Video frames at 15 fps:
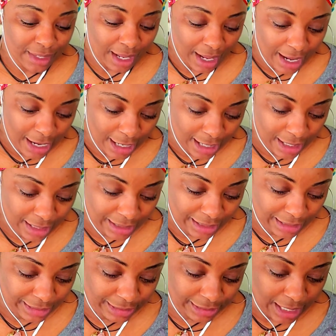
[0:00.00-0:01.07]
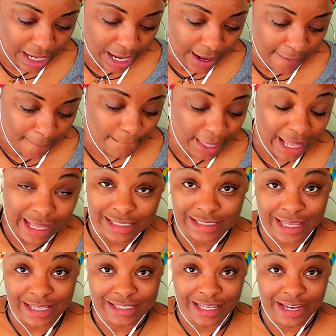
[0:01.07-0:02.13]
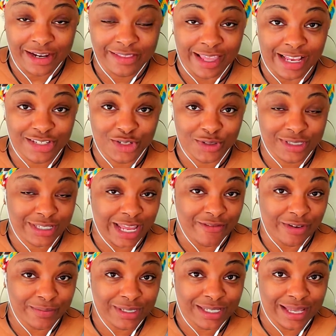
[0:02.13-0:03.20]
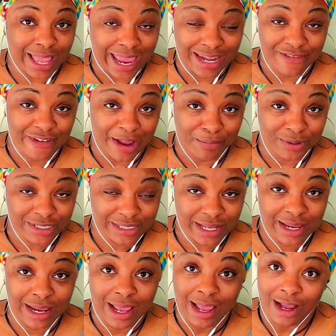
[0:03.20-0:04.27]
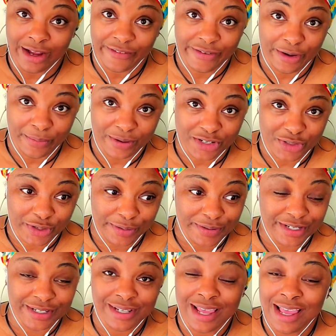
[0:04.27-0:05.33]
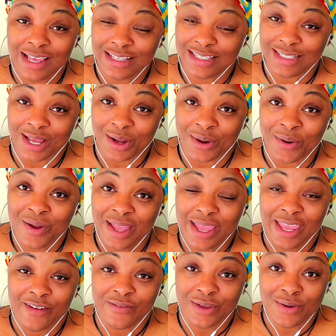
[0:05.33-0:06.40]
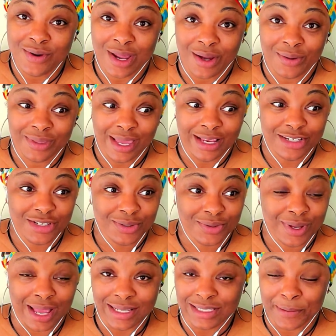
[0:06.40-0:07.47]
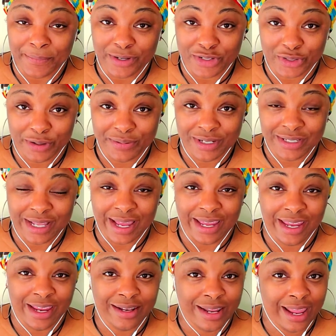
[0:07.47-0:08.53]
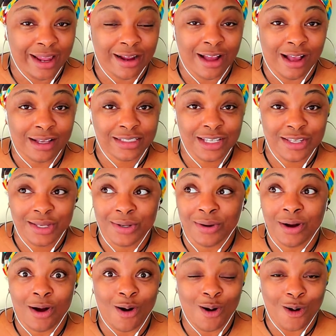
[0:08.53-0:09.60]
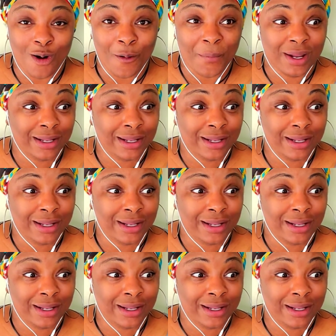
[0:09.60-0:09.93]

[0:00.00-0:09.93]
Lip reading: Let's see. It says here that you'll save up to 85% of your prescription. So if you know that you've got some prescriptions out here and they are costing you an arm, a